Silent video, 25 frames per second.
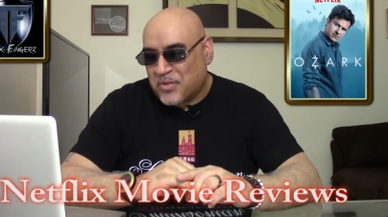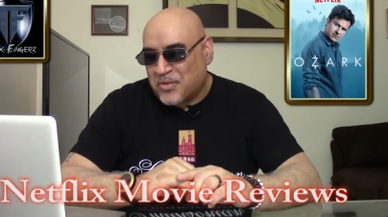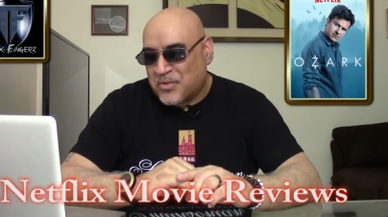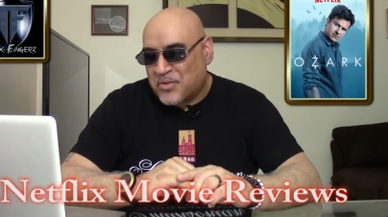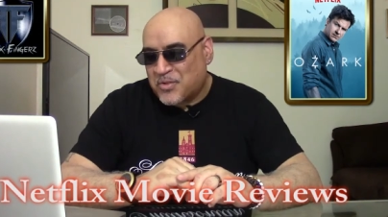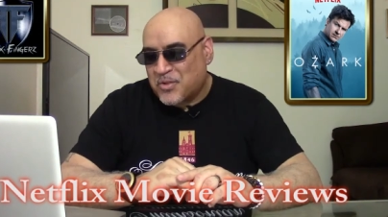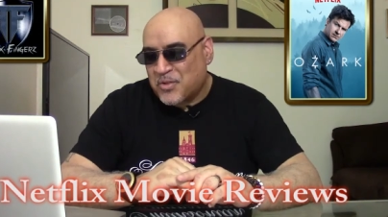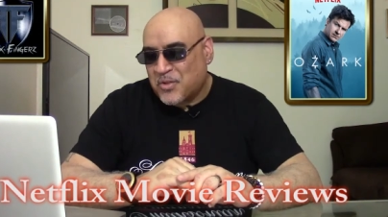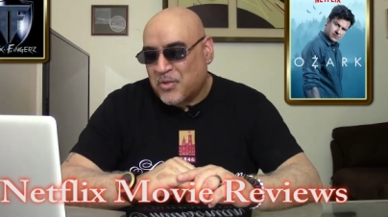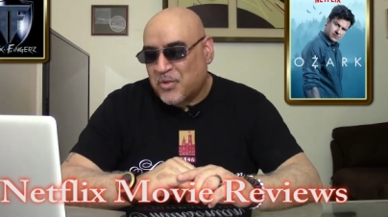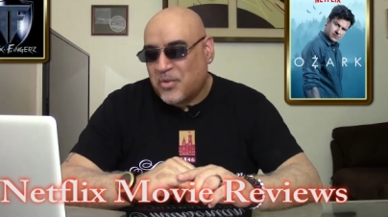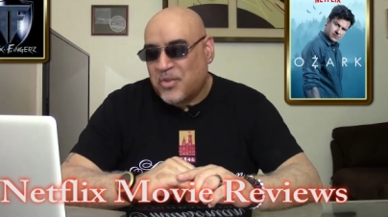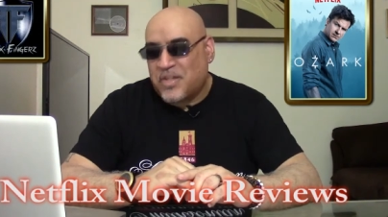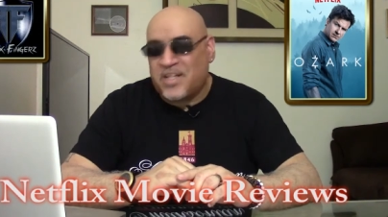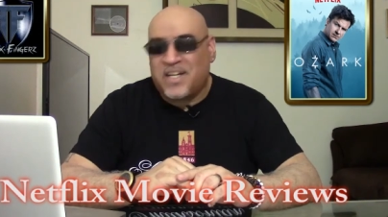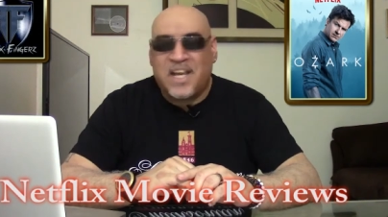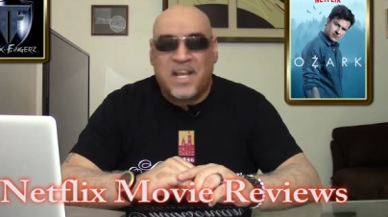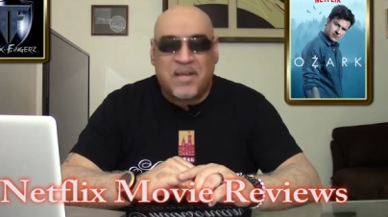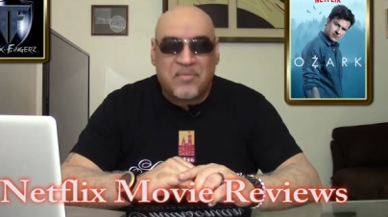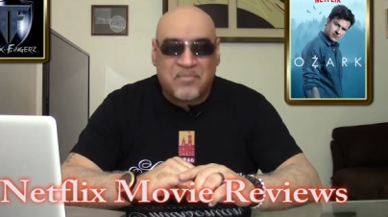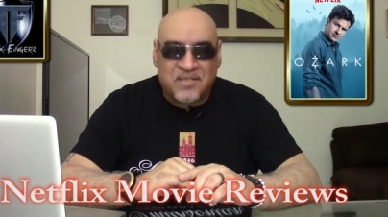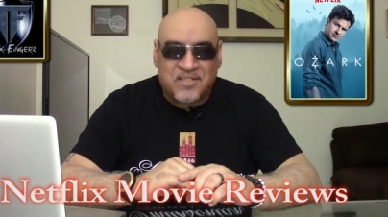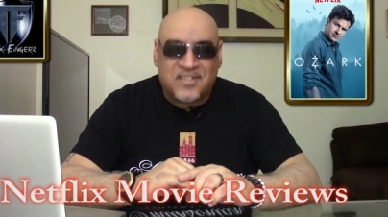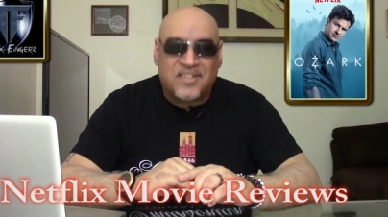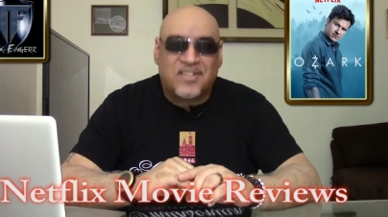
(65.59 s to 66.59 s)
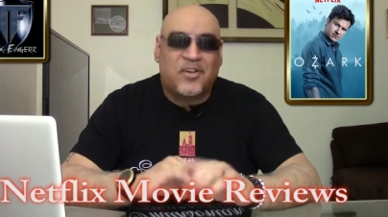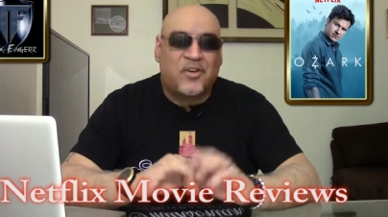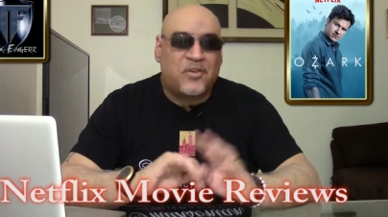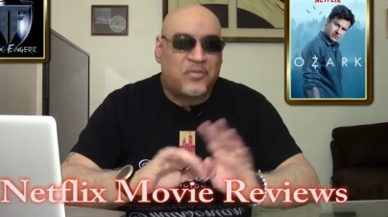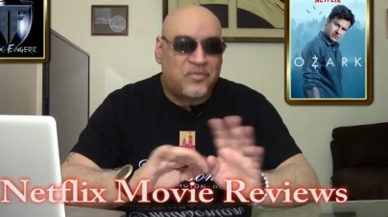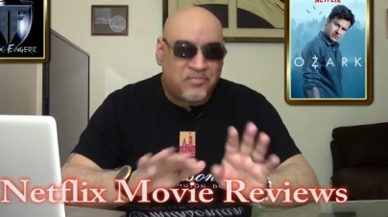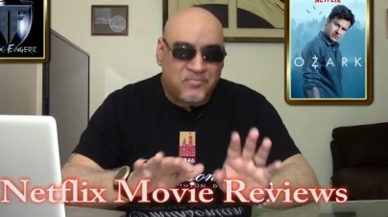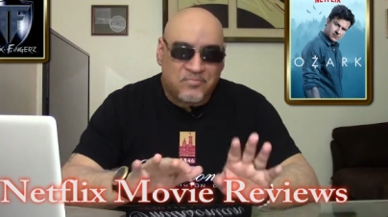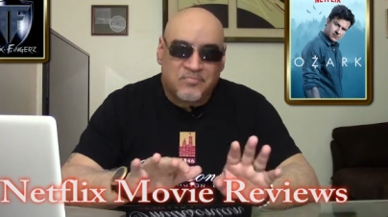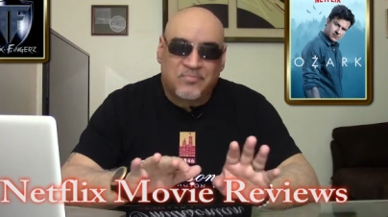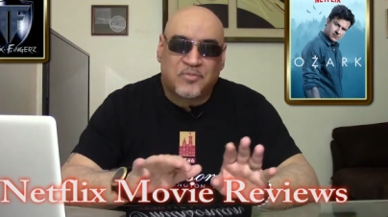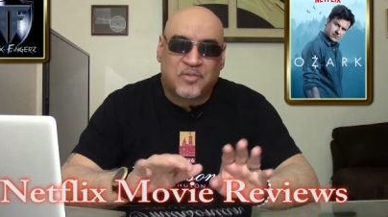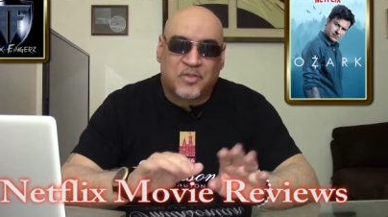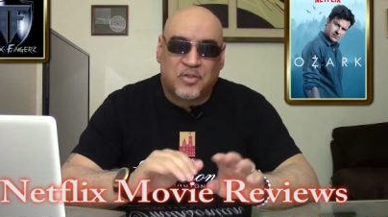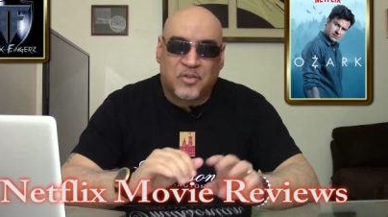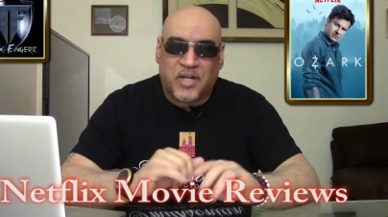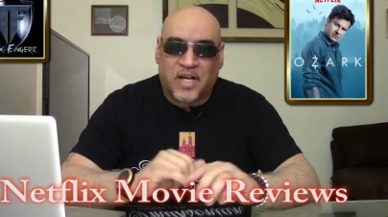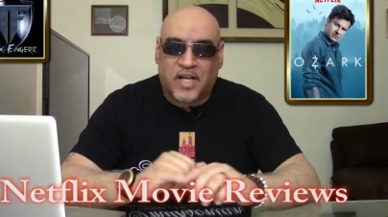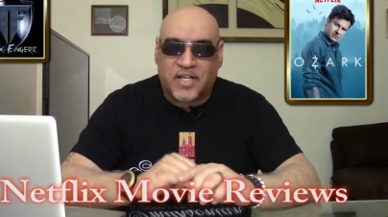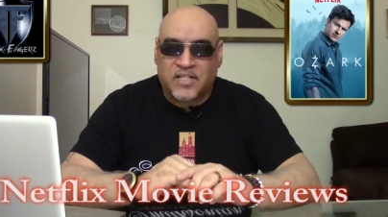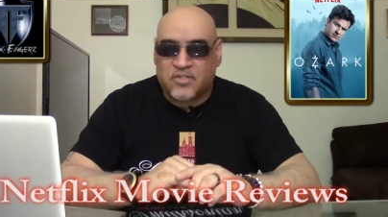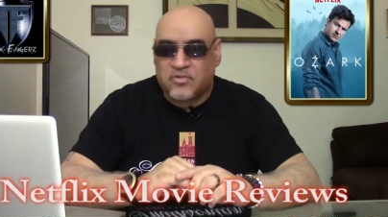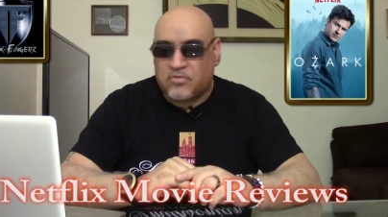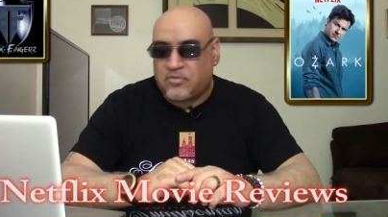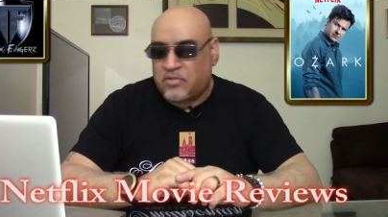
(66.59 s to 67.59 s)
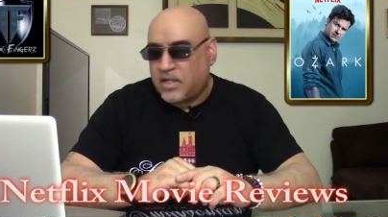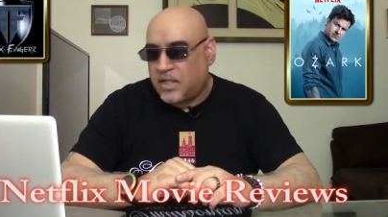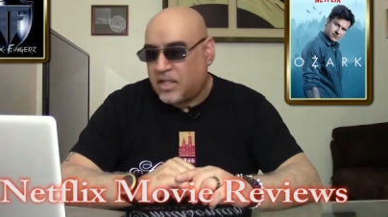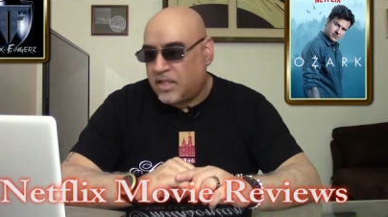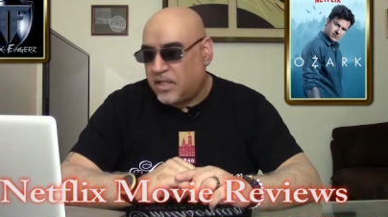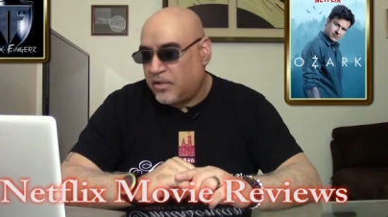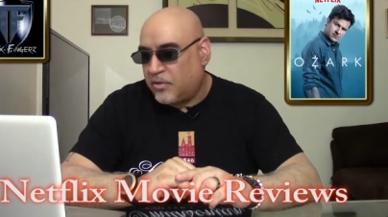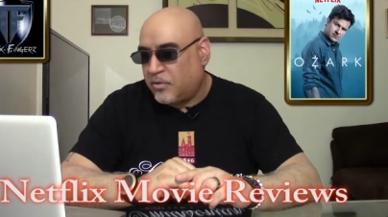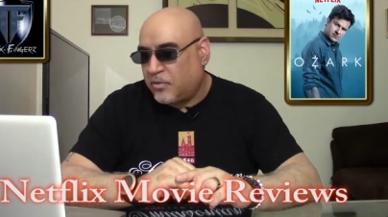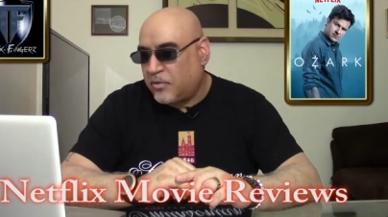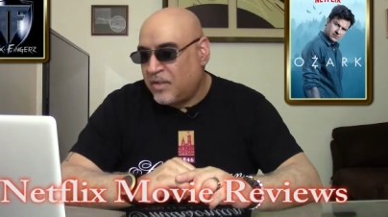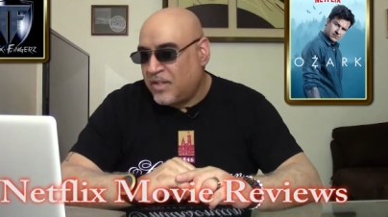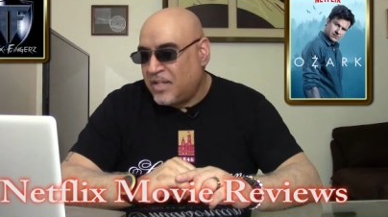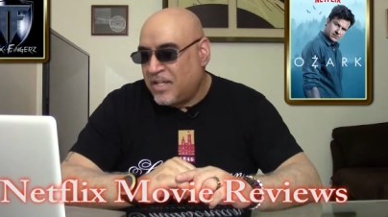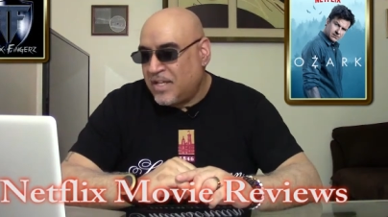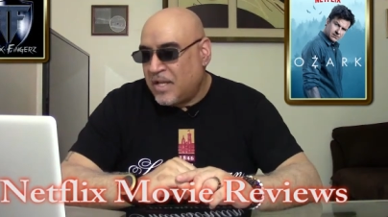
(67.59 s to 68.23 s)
So the name itself, you guys already know.